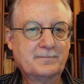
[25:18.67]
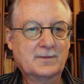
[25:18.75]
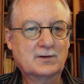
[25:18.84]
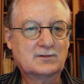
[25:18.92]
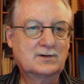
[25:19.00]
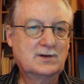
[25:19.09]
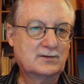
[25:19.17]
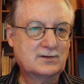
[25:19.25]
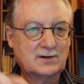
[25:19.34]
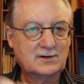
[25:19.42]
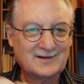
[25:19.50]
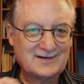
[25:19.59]
This gets
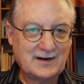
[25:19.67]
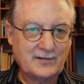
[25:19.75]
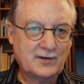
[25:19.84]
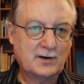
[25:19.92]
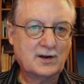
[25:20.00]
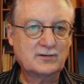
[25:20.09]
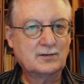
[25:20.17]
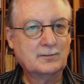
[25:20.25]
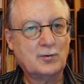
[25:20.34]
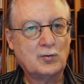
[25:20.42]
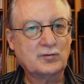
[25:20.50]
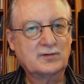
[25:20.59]
into kind of the nuts and
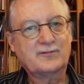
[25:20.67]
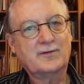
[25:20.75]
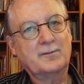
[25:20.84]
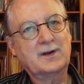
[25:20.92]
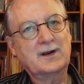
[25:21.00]
bolts from